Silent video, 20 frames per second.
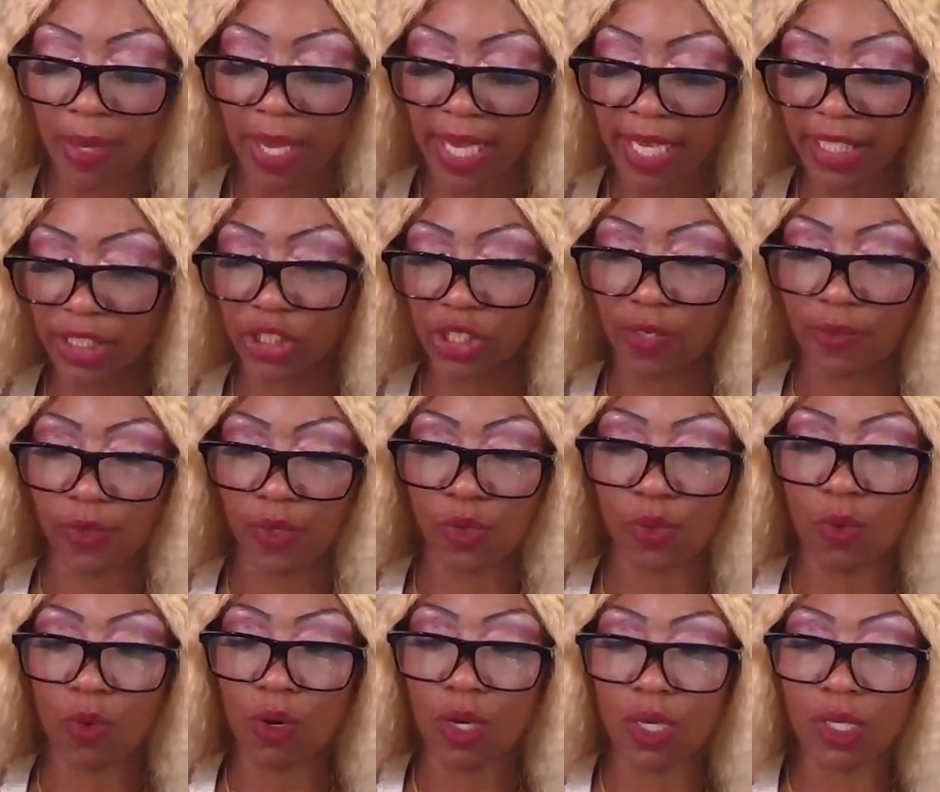Page of
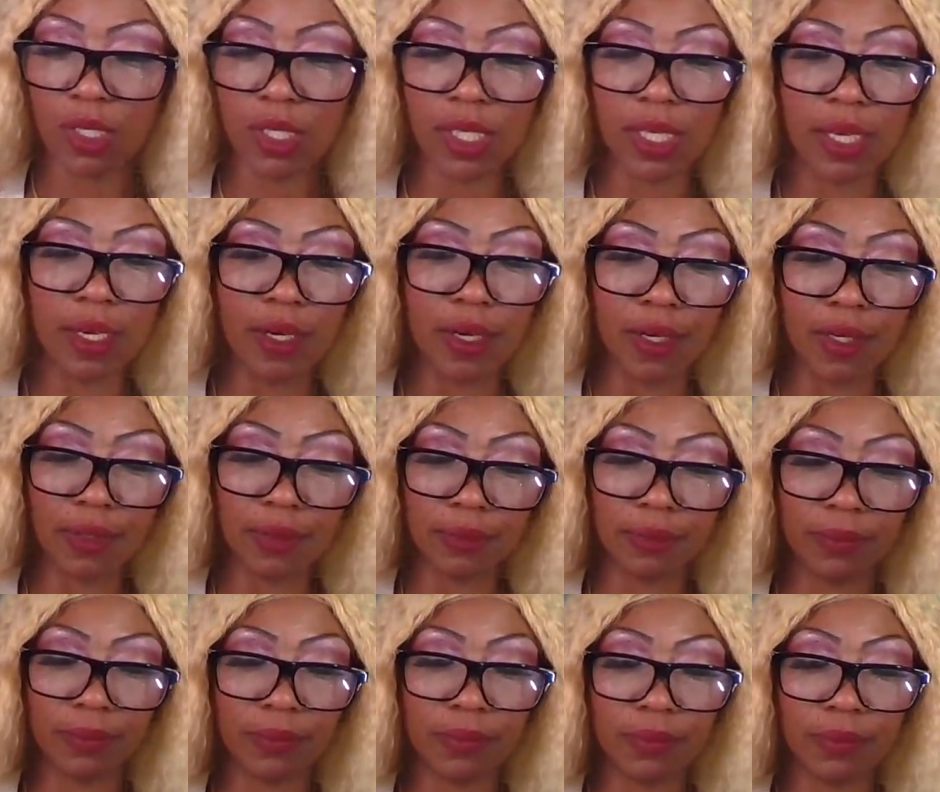Swords here.
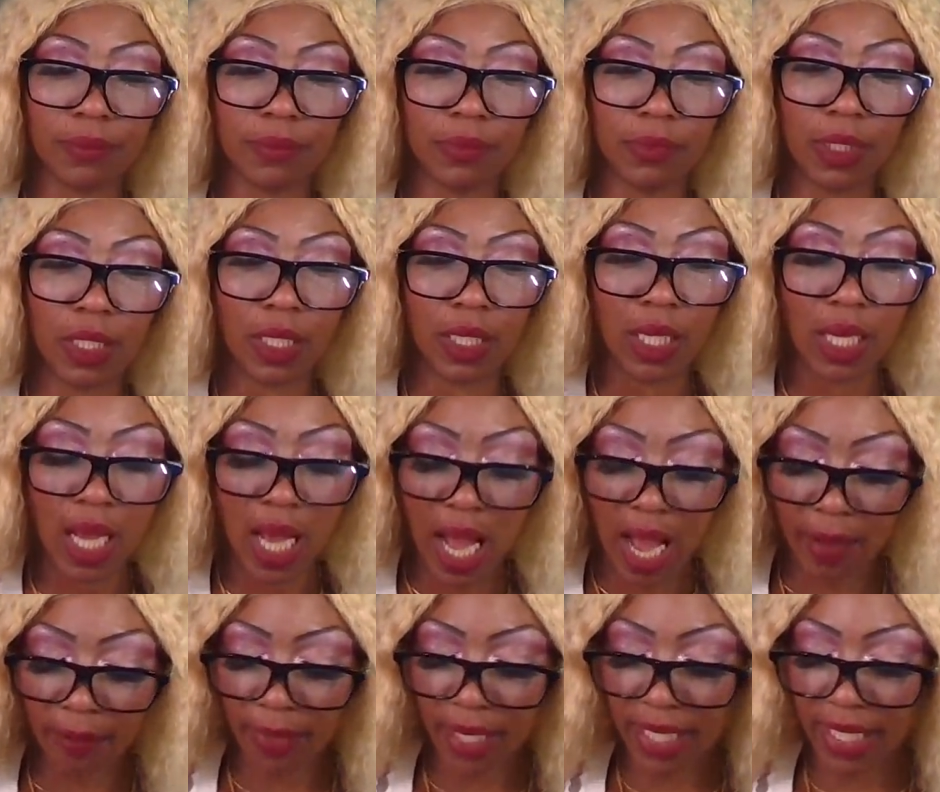
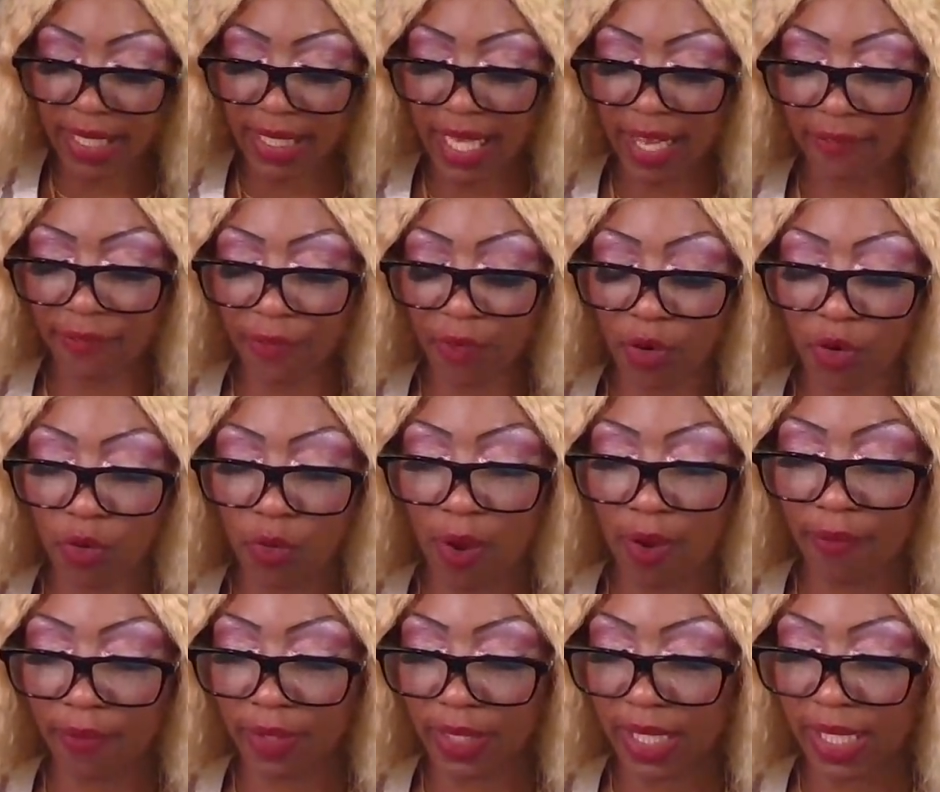I'm getting that for
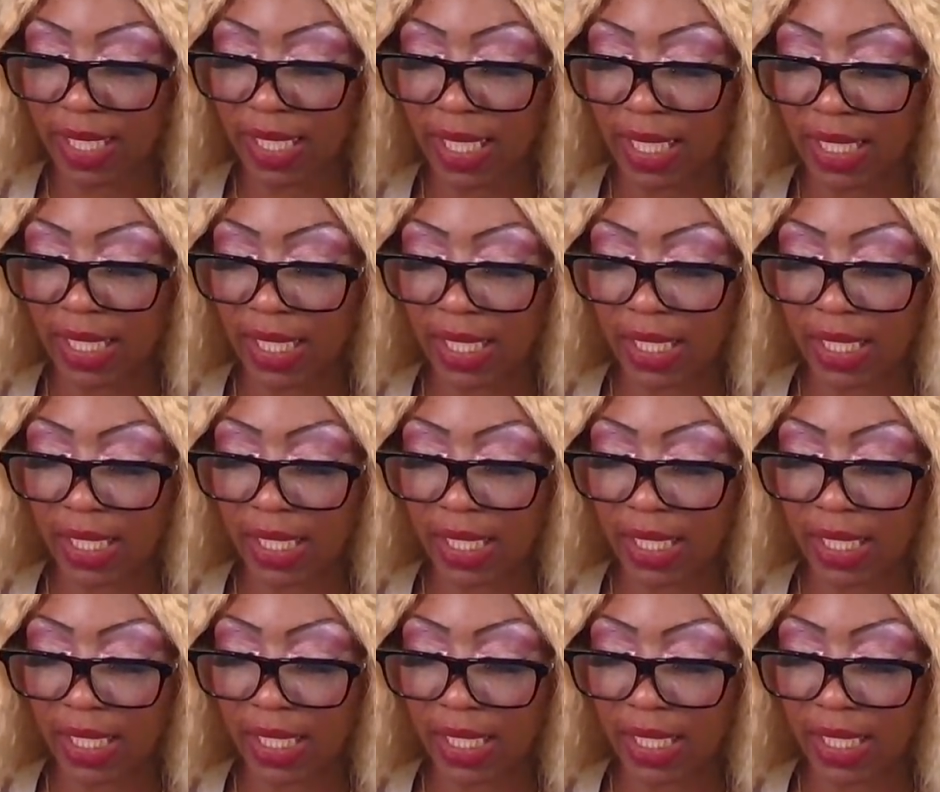whoever this is.